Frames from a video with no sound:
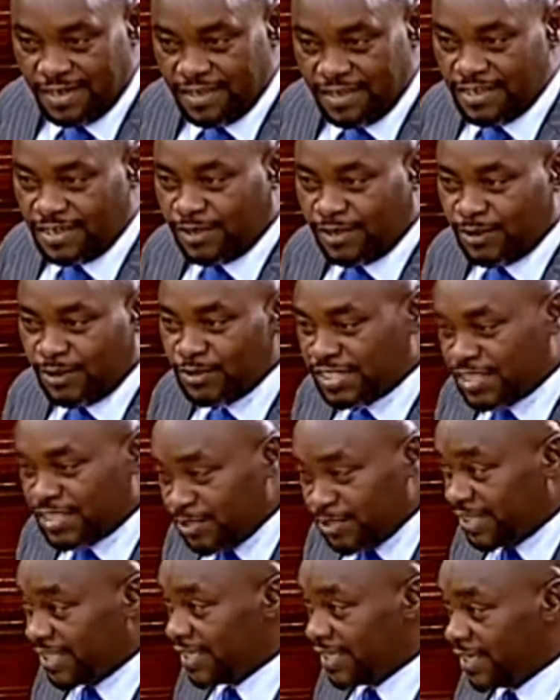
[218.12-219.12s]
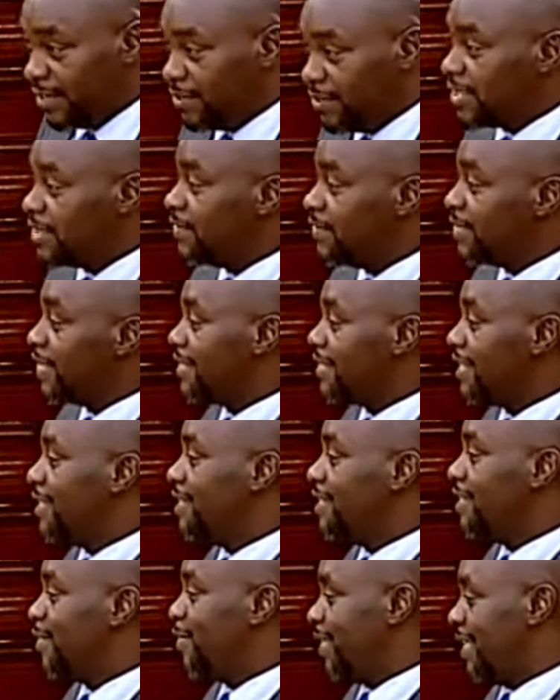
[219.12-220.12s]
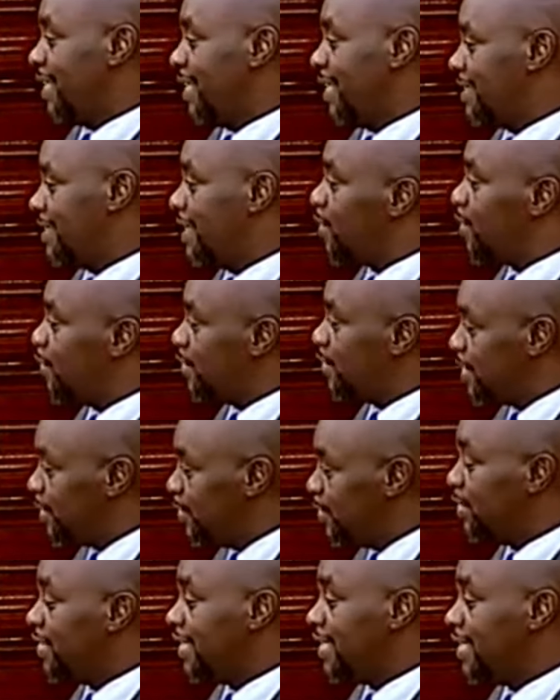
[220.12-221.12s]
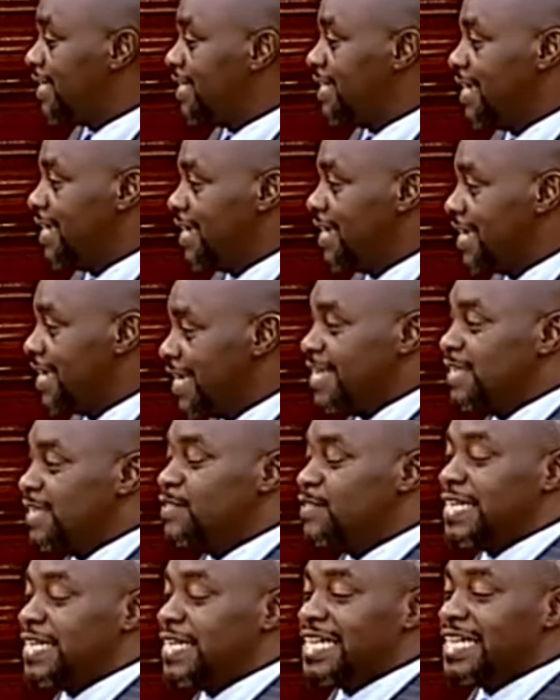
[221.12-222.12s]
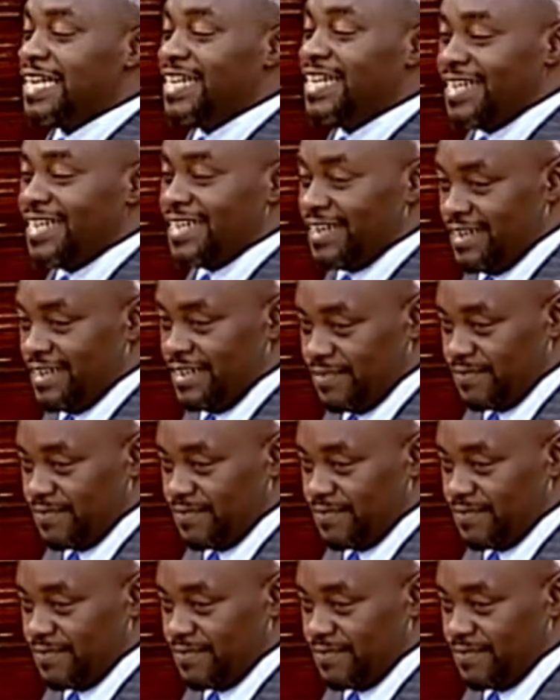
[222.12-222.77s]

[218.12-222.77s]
The Constitution, not even our standing orders, the Constitution is very clear.